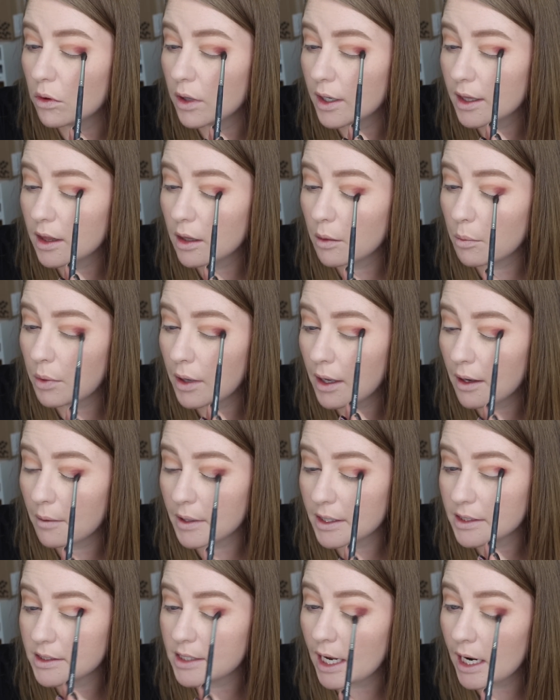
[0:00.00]
look at the
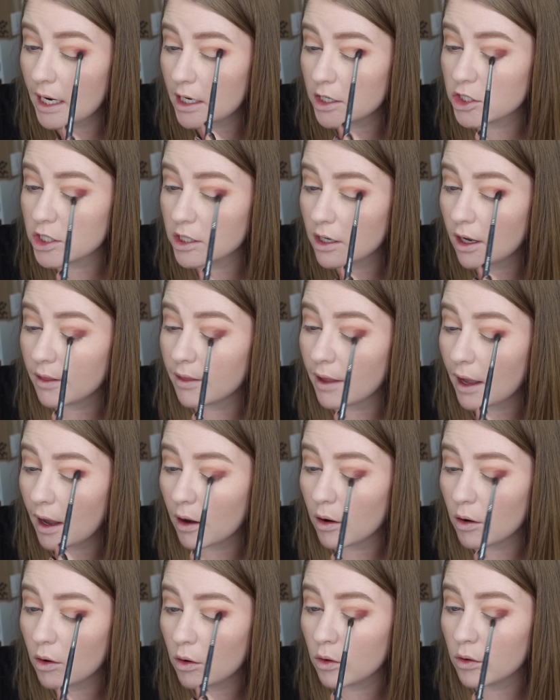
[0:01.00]
pigmentation on
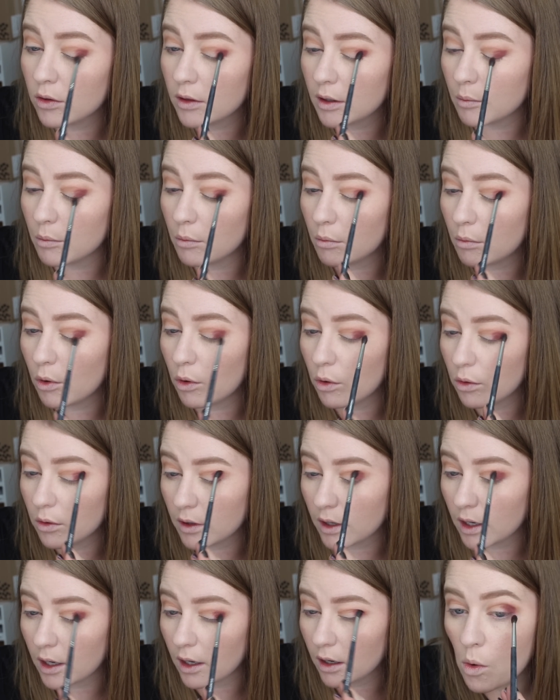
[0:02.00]
that. Holy
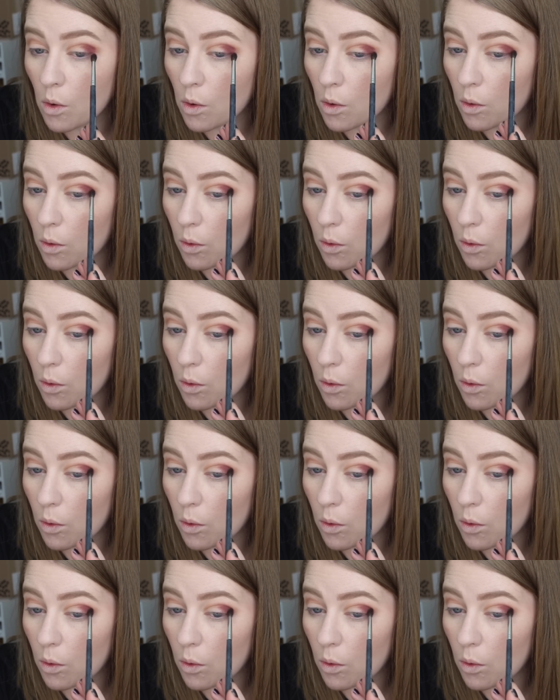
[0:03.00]
moly.